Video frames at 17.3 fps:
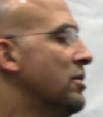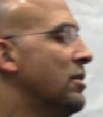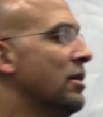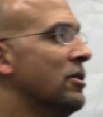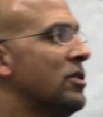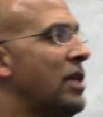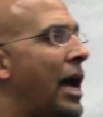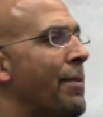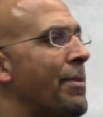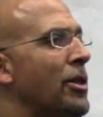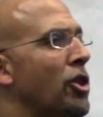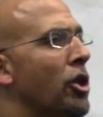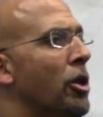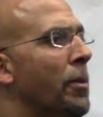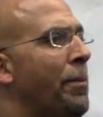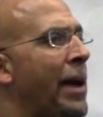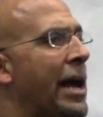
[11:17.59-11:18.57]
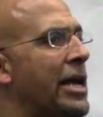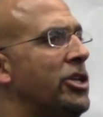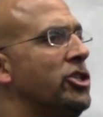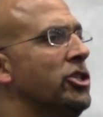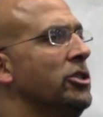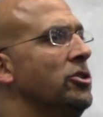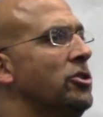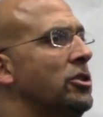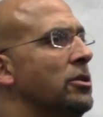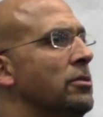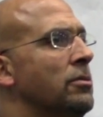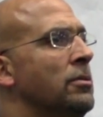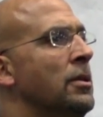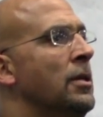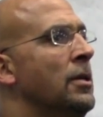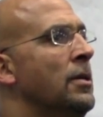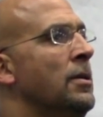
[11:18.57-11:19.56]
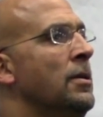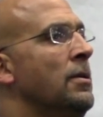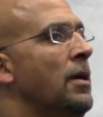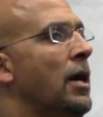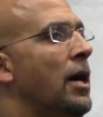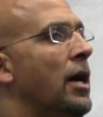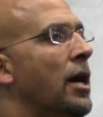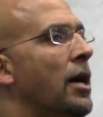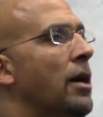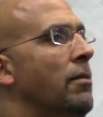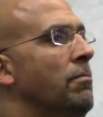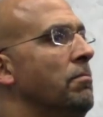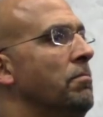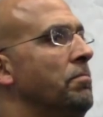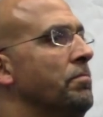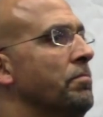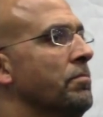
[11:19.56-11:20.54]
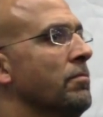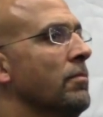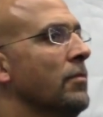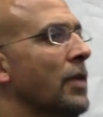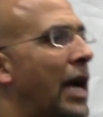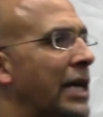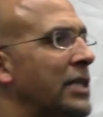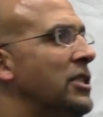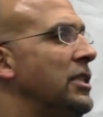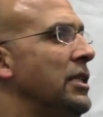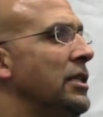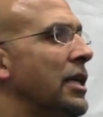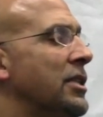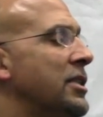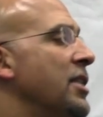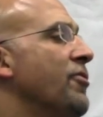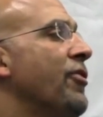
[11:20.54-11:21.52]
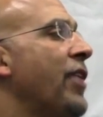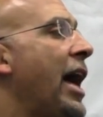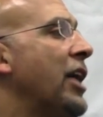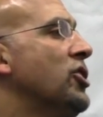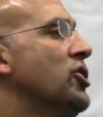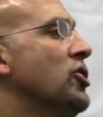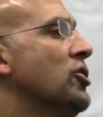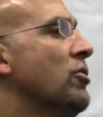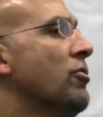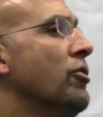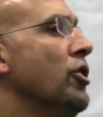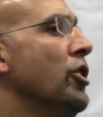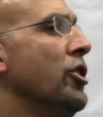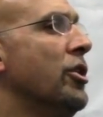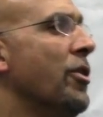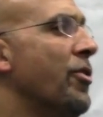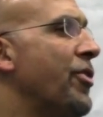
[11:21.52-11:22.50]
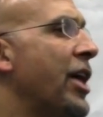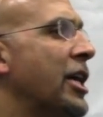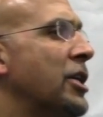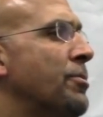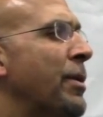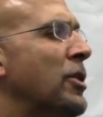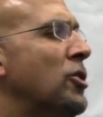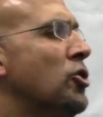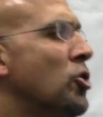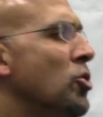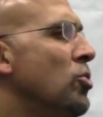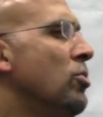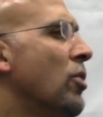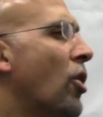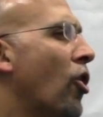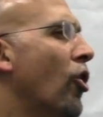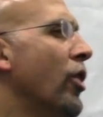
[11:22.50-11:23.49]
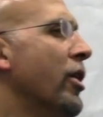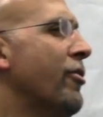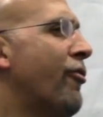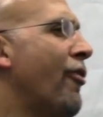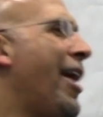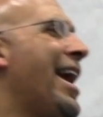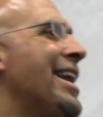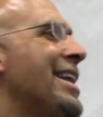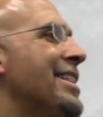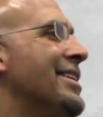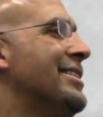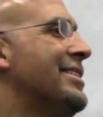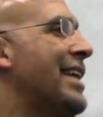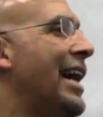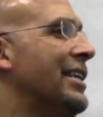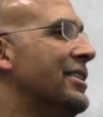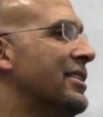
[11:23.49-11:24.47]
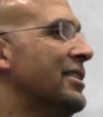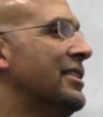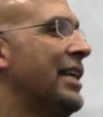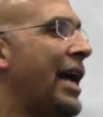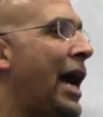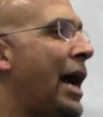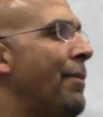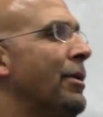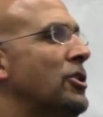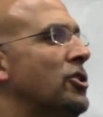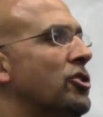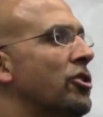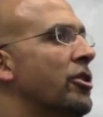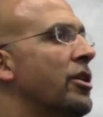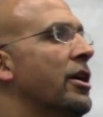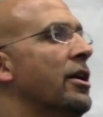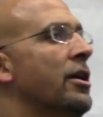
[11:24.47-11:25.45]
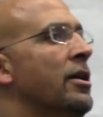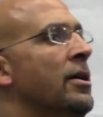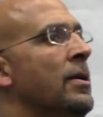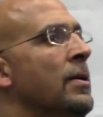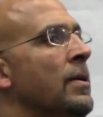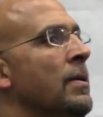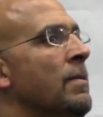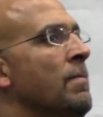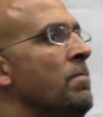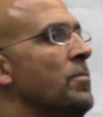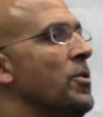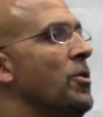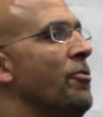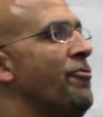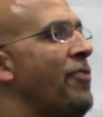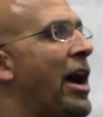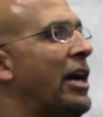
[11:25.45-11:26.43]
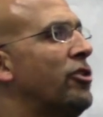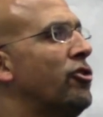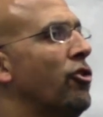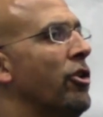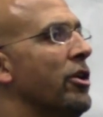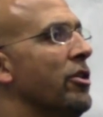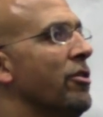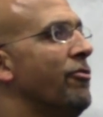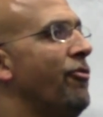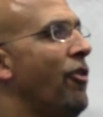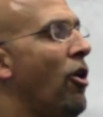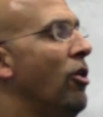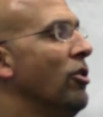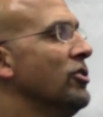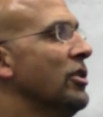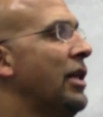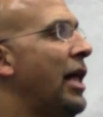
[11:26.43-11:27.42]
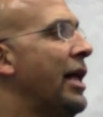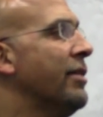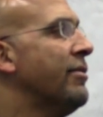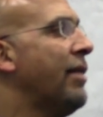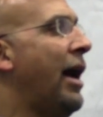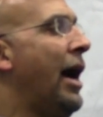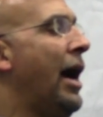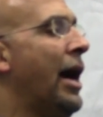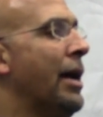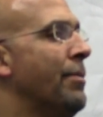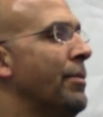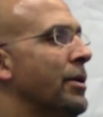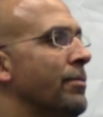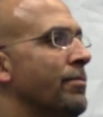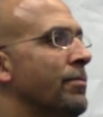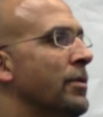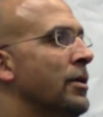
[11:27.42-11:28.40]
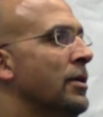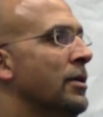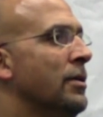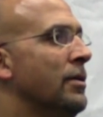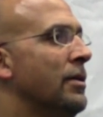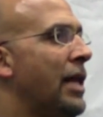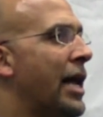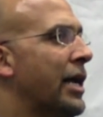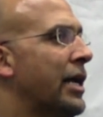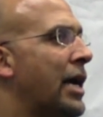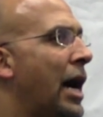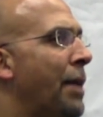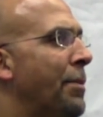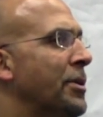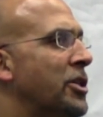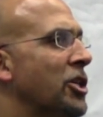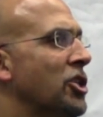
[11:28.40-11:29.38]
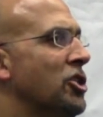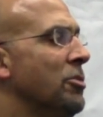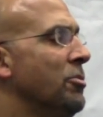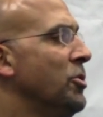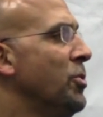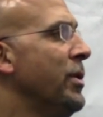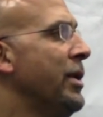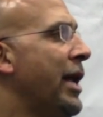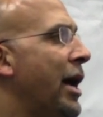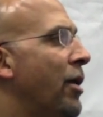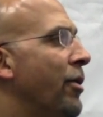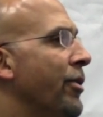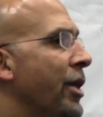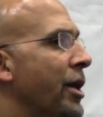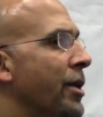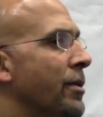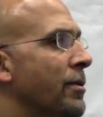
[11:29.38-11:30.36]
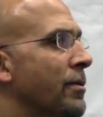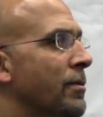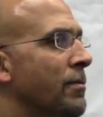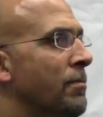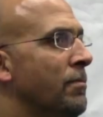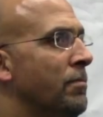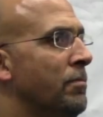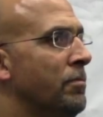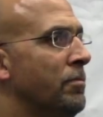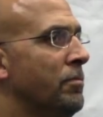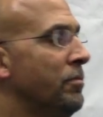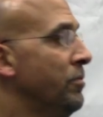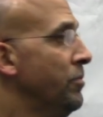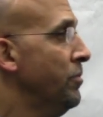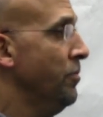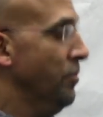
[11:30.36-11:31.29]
There's got to be a little patience. And, um, I see I see flashes of really good things, but it's too early for any of these guys to say how much they're going to you know, factor in the fall. There's a lot of time and a lot of competition between now and then. Thank you, Coach.